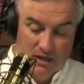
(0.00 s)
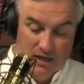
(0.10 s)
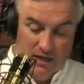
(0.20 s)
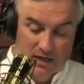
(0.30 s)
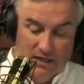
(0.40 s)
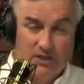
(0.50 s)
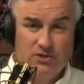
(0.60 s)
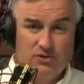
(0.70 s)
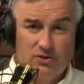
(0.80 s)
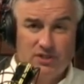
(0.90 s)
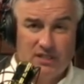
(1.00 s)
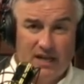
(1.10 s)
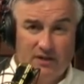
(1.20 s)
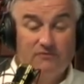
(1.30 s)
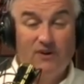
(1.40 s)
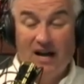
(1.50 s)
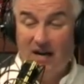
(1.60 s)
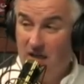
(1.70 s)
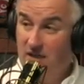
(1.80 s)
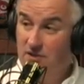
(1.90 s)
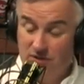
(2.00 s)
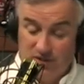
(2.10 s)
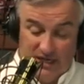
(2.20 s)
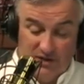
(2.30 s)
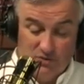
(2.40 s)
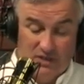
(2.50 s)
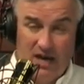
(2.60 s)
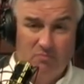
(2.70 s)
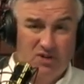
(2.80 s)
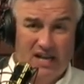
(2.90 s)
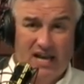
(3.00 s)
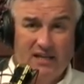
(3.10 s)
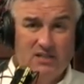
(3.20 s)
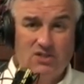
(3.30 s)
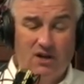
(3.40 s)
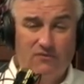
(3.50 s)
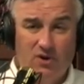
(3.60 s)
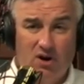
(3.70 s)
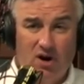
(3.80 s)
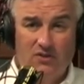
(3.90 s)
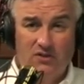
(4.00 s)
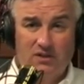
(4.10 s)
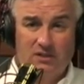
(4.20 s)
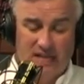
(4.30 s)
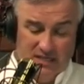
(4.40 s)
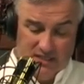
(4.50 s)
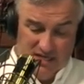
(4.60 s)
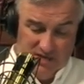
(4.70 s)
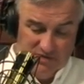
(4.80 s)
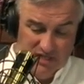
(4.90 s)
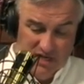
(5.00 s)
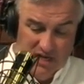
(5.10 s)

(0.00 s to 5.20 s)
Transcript: uh, into your standard, finally into your standards without putting any software on the desktops.